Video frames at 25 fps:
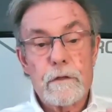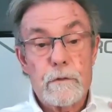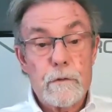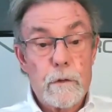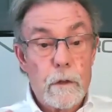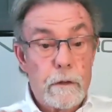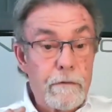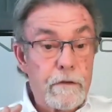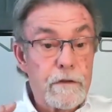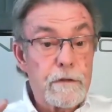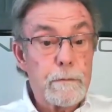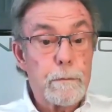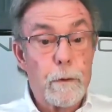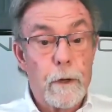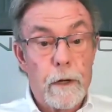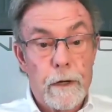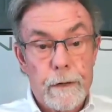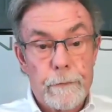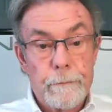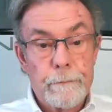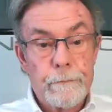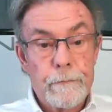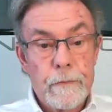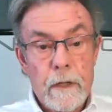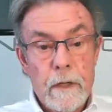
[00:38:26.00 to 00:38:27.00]
sort of a
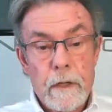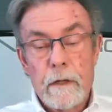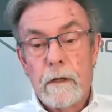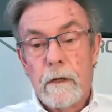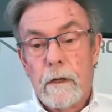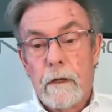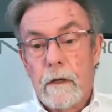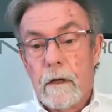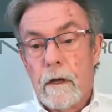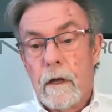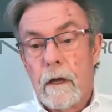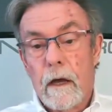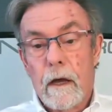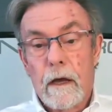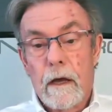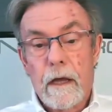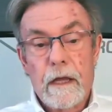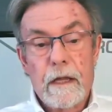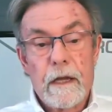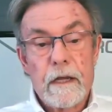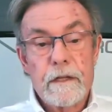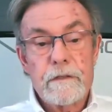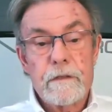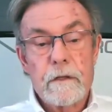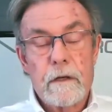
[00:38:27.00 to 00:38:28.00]
spring uh,
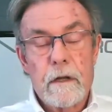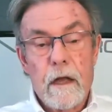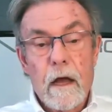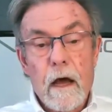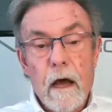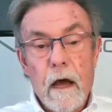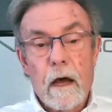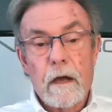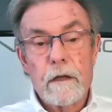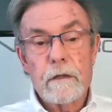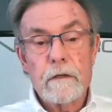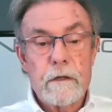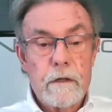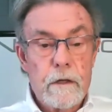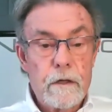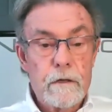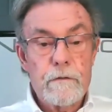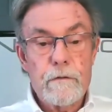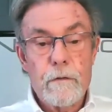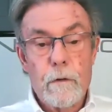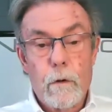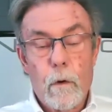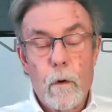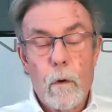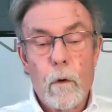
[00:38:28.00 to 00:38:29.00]
and it's an
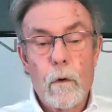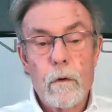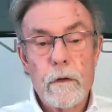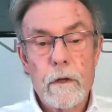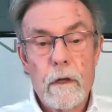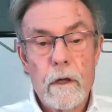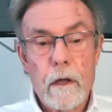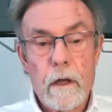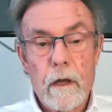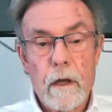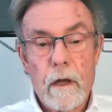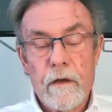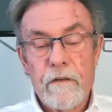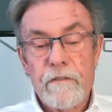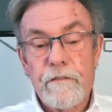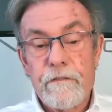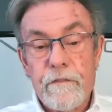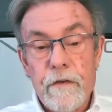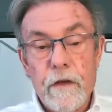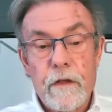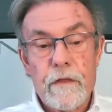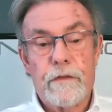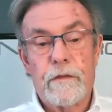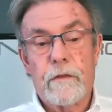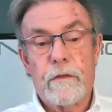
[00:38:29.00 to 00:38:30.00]
uncontrolled uh,
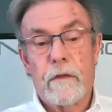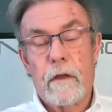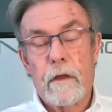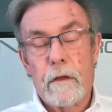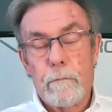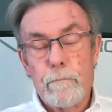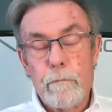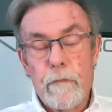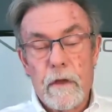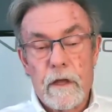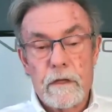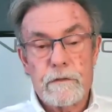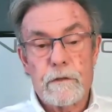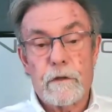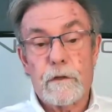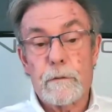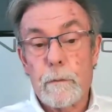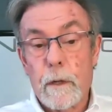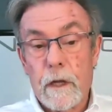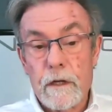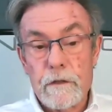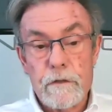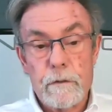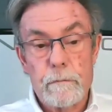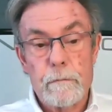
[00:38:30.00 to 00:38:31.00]
fifth
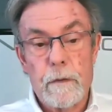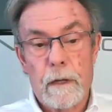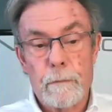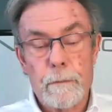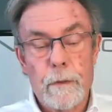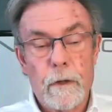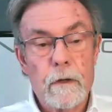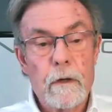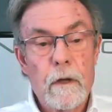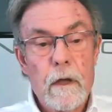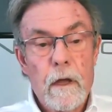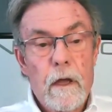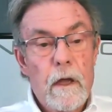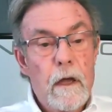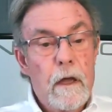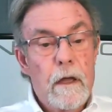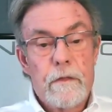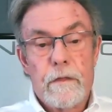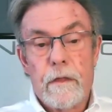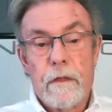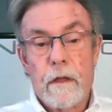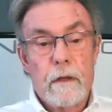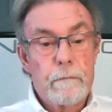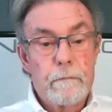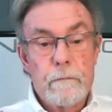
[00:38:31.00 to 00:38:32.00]
suspension member
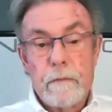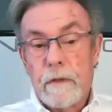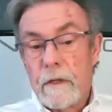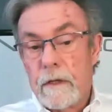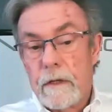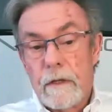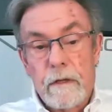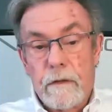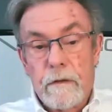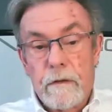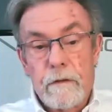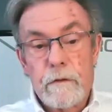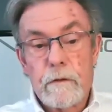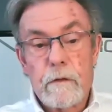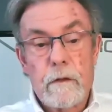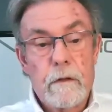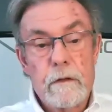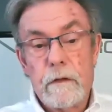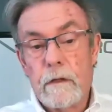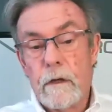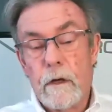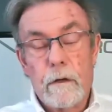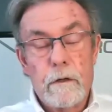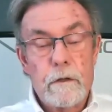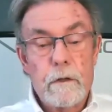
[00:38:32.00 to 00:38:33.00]
that
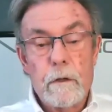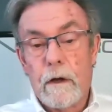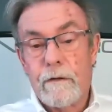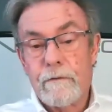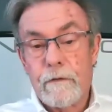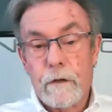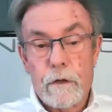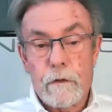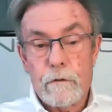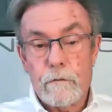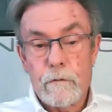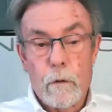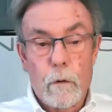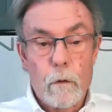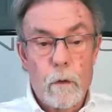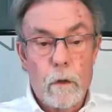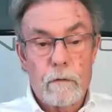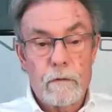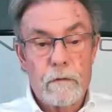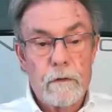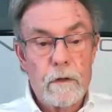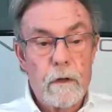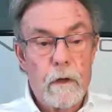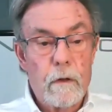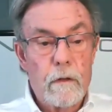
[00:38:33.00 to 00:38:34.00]
you know you don't have any control
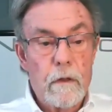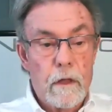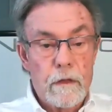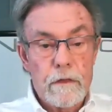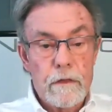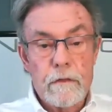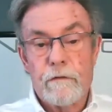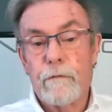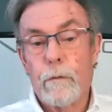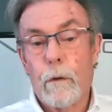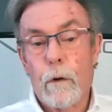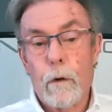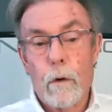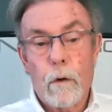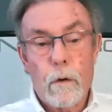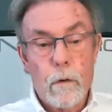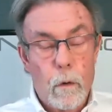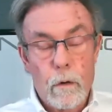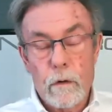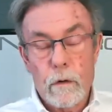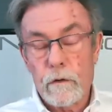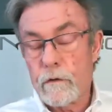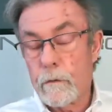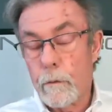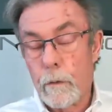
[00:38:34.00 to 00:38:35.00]
over. You know, at the four
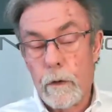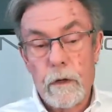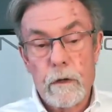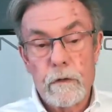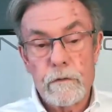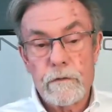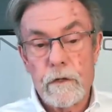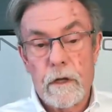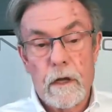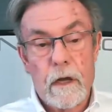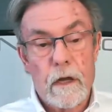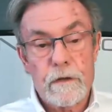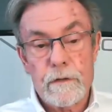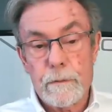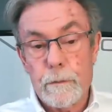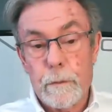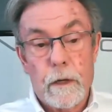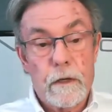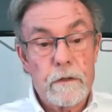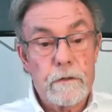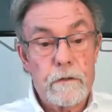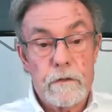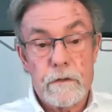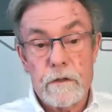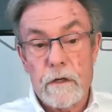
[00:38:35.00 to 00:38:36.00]
corners of the wheels, you got
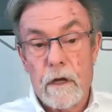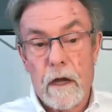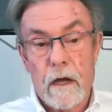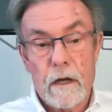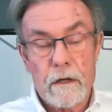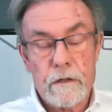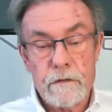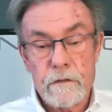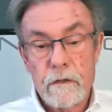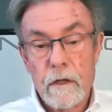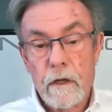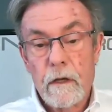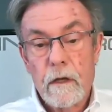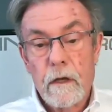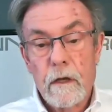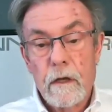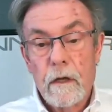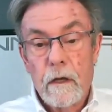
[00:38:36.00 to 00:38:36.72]
springs and shocks,